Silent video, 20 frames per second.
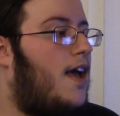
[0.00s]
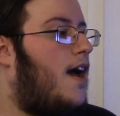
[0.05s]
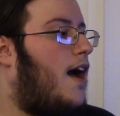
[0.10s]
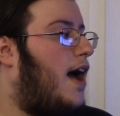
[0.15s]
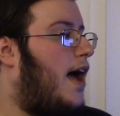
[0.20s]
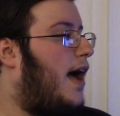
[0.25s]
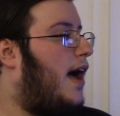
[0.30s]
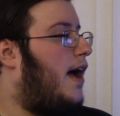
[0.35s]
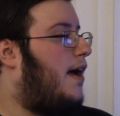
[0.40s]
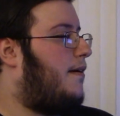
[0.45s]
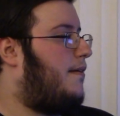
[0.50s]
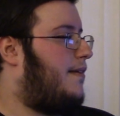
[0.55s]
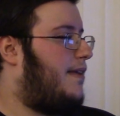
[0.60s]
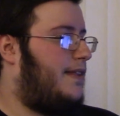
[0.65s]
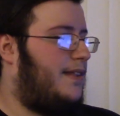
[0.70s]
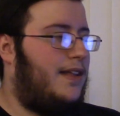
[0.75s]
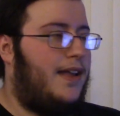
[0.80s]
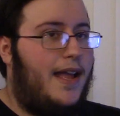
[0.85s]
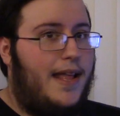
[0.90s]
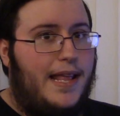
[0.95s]

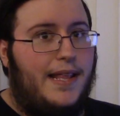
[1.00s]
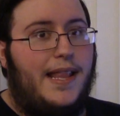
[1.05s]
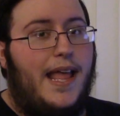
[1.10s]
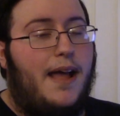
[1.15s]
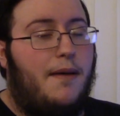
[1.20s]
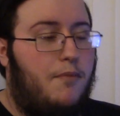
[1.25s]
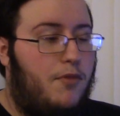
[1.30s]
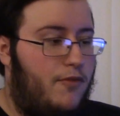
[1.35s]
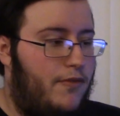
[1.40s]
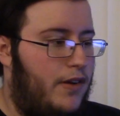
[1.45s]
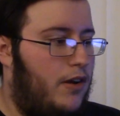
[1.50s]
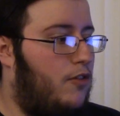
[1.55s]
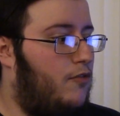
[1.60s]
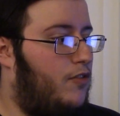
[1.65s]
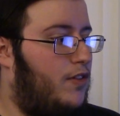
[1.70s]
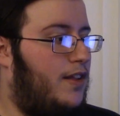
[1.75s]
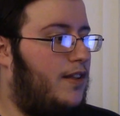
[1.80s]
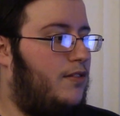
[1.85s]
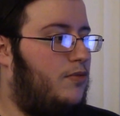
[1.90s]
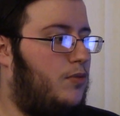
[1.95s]
In that movie.
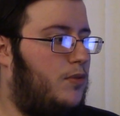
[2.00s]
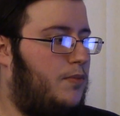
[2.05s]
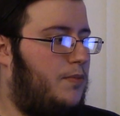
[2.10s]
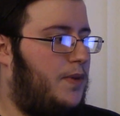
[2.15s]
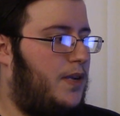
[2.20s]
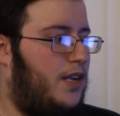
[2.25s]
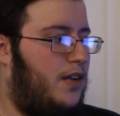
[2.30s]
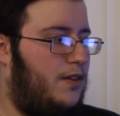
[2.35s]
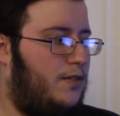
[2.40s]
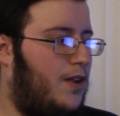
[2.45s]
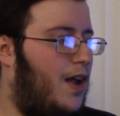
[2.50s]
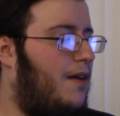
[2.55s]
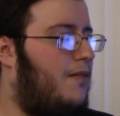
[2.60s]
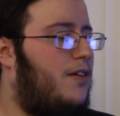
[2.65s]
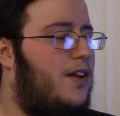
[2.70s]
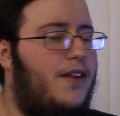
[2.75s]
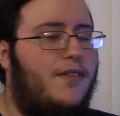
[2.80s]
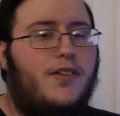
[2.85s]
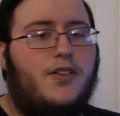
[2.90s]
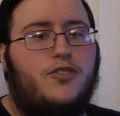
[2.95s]
Hopefully this one will be good. I'm
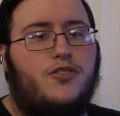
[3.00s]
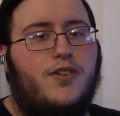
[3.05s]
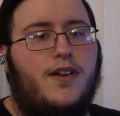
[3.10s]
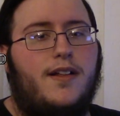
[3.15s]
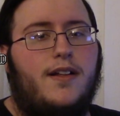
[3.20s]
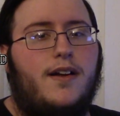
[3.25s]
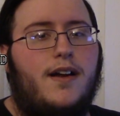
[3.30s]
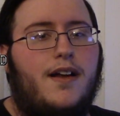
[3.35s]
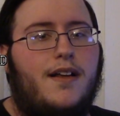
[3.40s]
gonna give this trailer